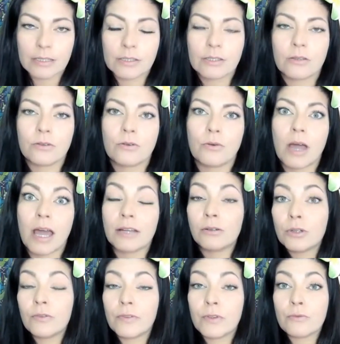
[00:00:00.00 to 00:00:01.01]
So I
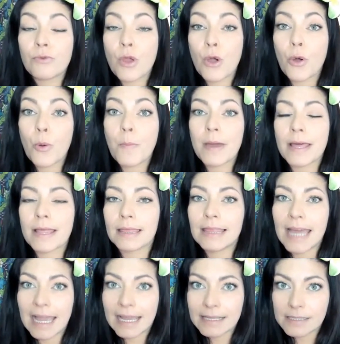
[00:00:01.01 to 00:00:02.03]
don't know if you know, but
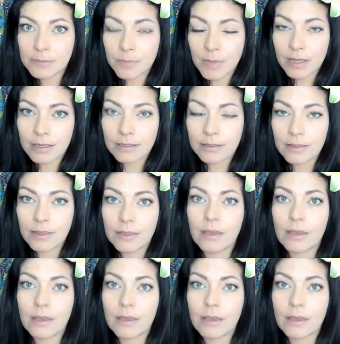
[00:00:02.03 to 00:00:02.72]
last month